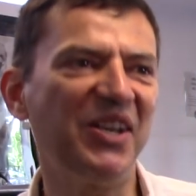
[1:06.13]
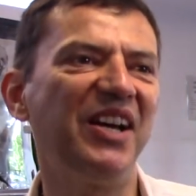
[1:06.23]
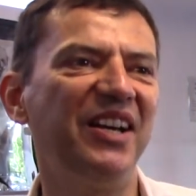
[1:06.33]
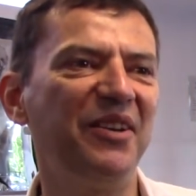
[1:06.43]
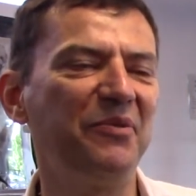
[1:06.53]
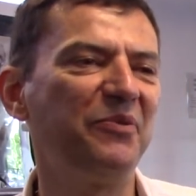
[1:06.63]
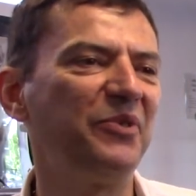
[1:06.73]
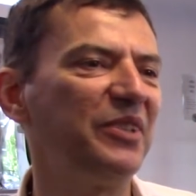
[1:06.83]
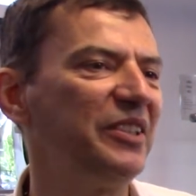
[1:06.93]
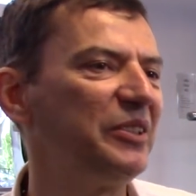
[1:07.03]
I
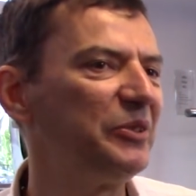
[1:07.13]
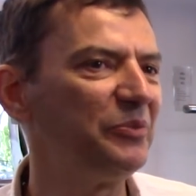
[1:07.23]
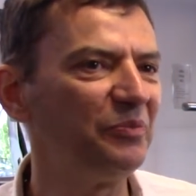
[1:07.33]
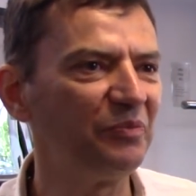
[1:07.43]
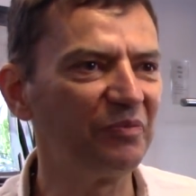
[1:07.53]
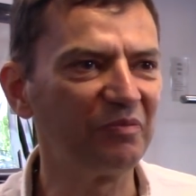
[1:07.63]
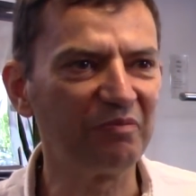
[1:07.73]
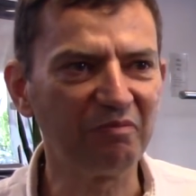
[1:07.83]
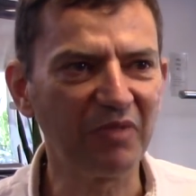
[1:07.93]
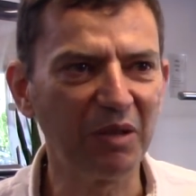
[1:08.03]
have
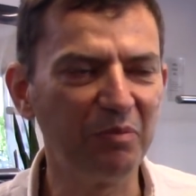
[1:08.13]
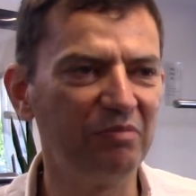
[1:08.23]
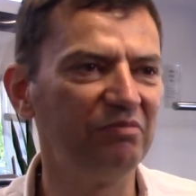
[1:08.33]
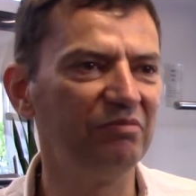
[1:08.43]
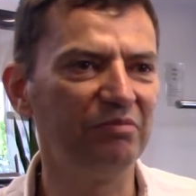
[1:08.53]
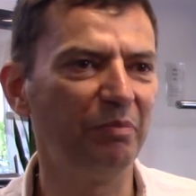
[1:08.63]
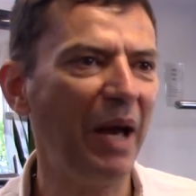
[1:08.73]
um,